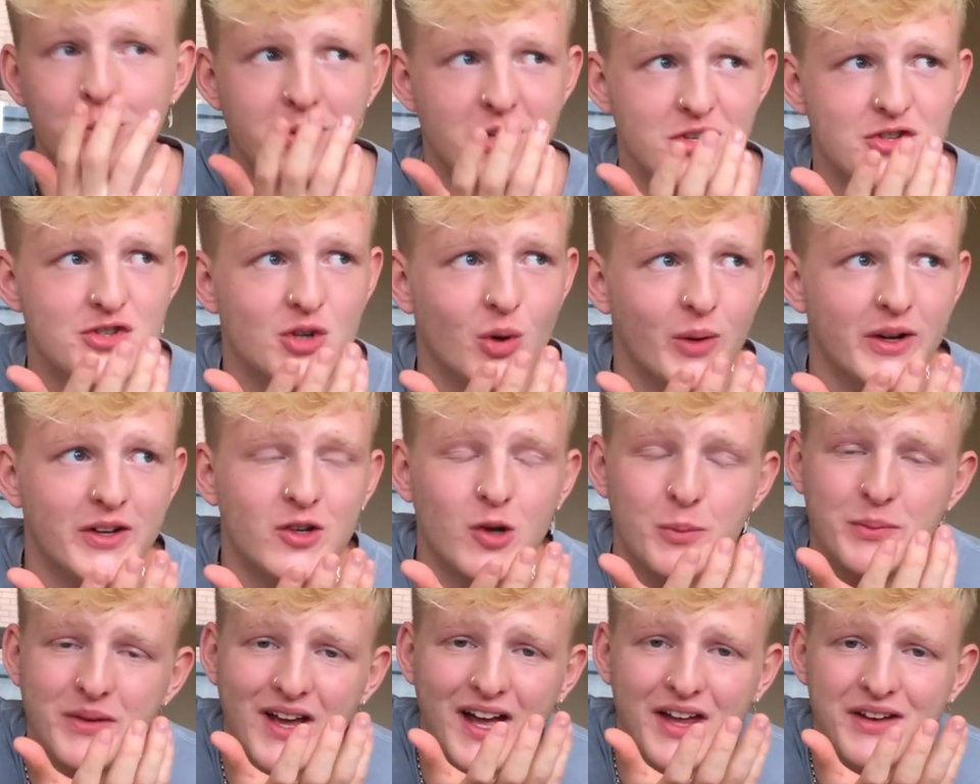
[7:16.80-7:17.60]
you enjoyed, hope
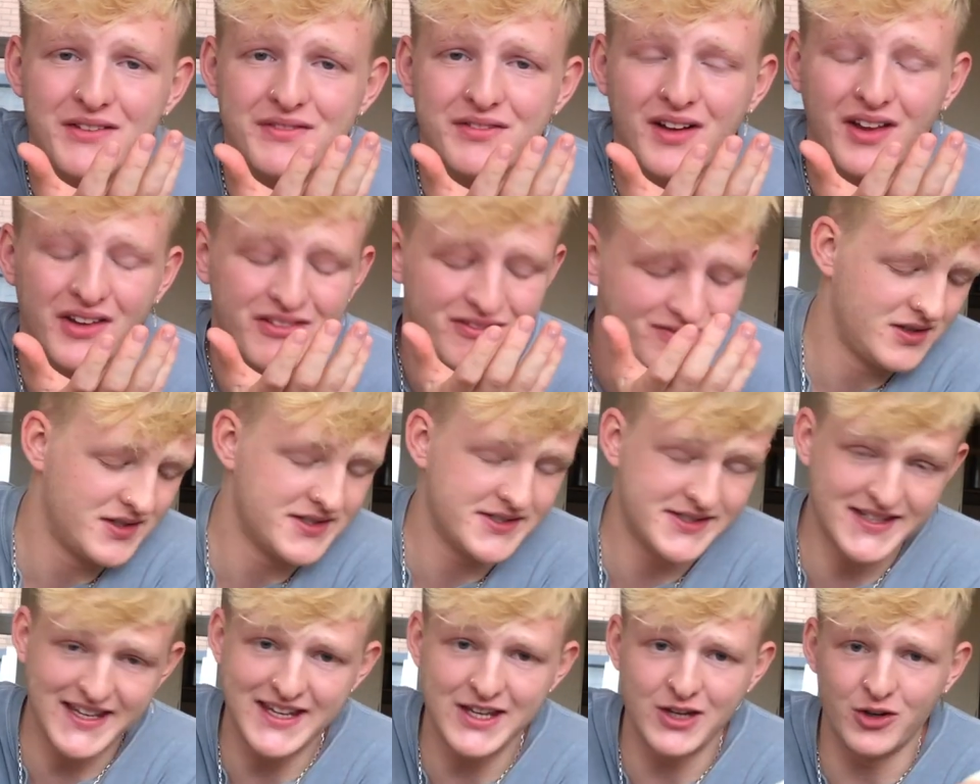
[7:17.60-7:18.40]
you had fun.
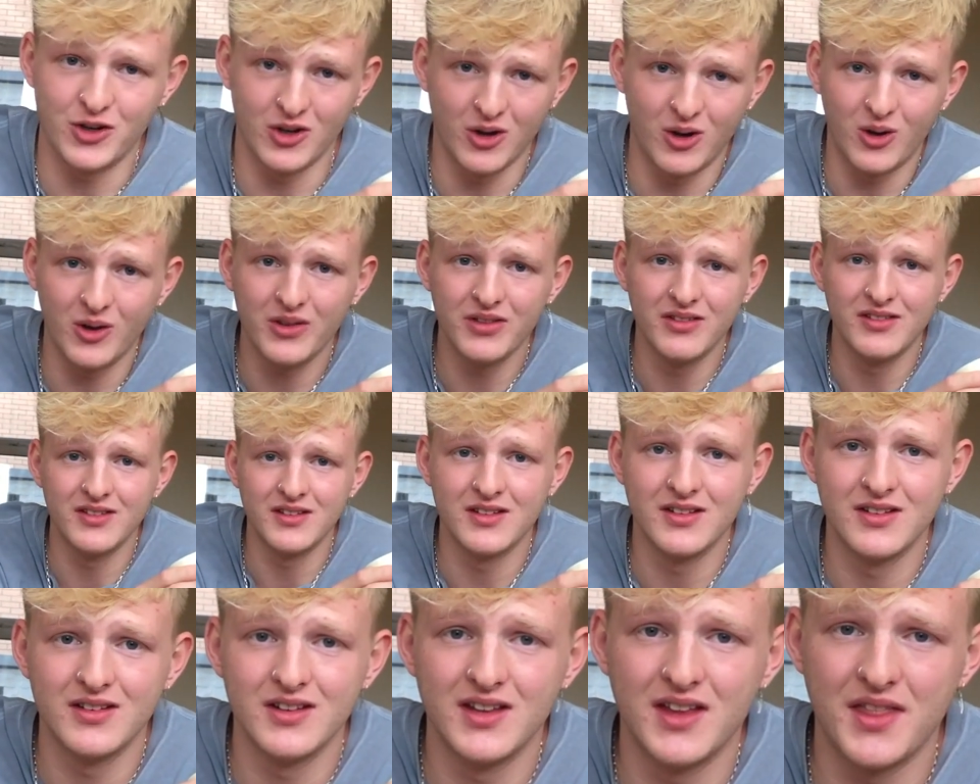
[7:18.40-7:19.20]
See you on
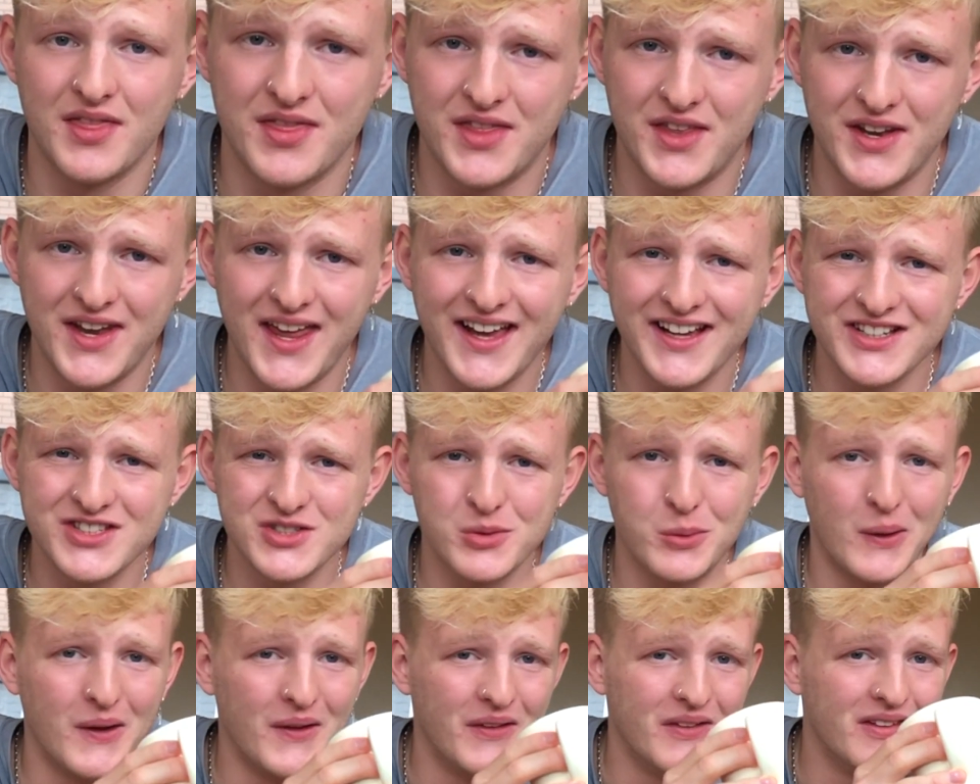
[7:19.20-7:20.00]
the next
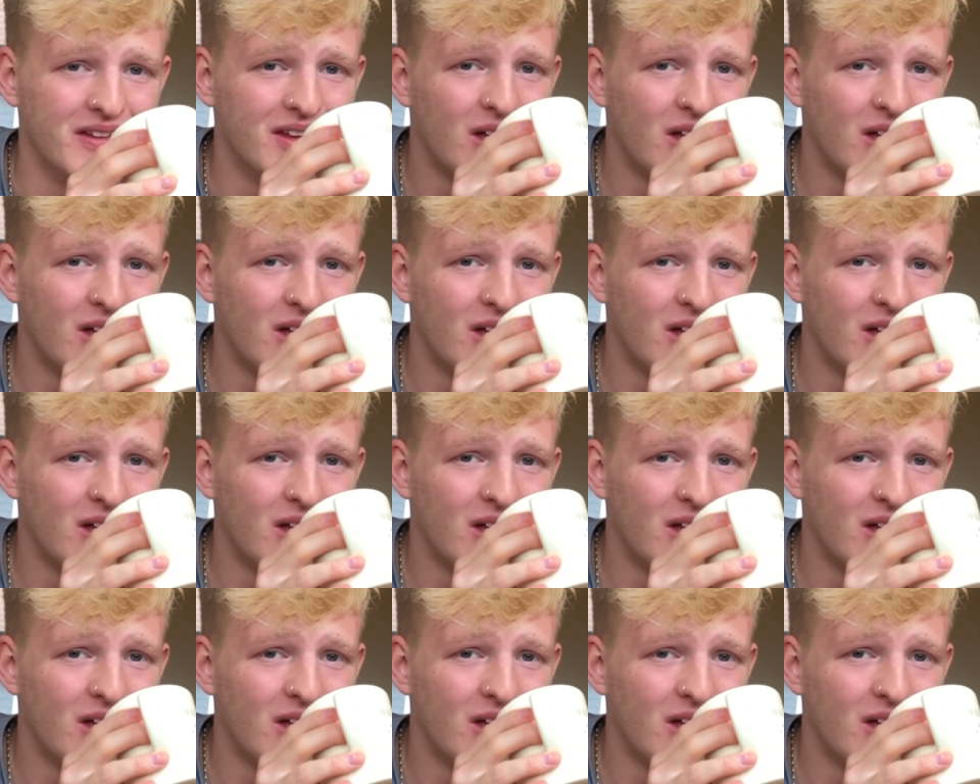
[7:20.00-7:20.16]
one.